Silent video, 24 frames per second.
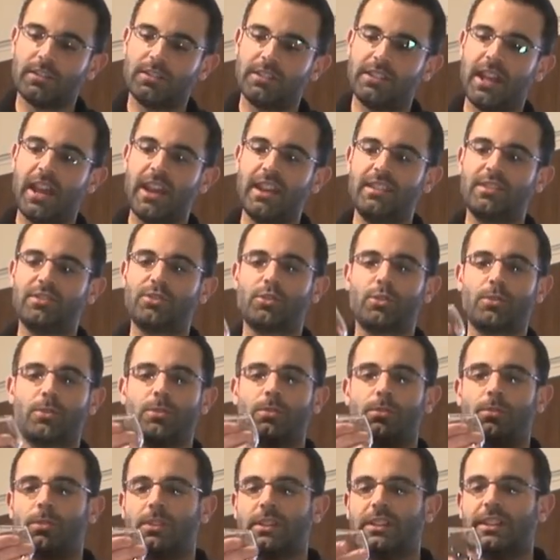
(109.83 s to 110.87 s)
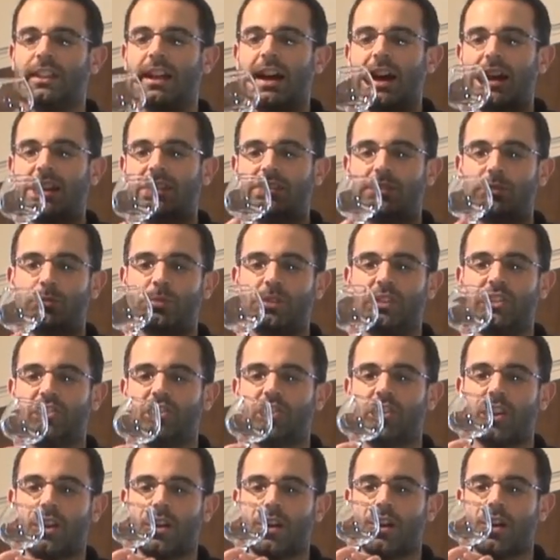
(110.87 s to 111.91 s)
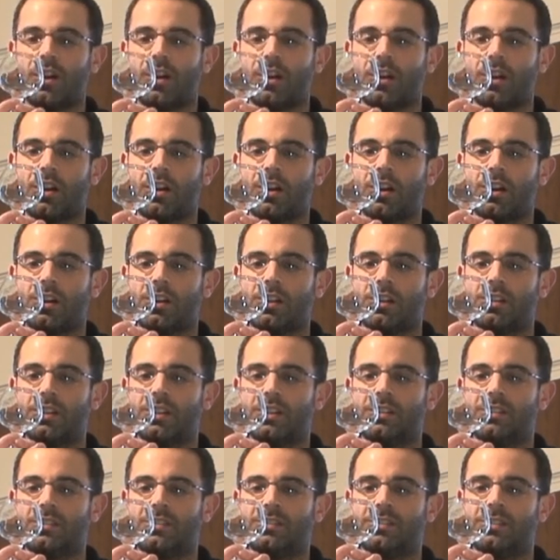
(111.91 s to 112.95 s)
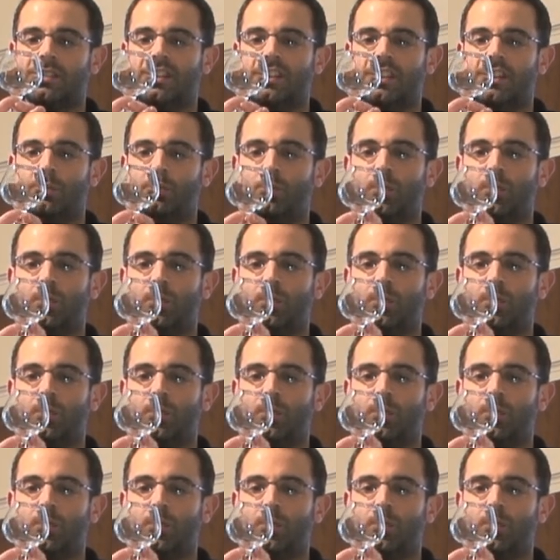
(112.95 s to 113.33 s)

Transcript: taster glass, which it's the